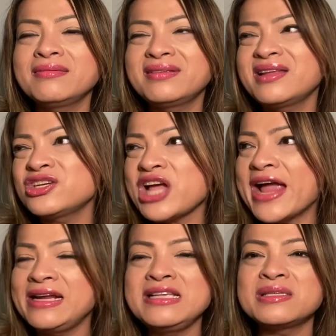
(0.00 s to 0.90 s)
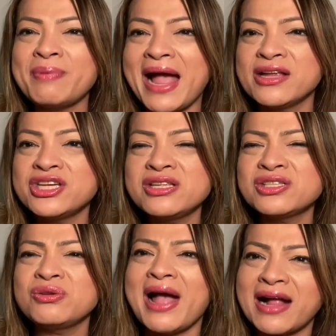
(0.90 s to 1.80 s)
the Chinese pageants
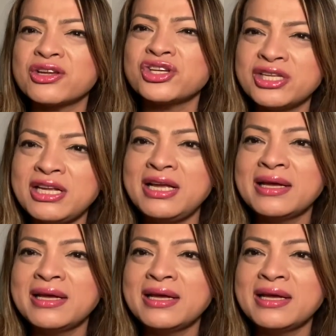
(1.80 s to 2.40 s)
to actually,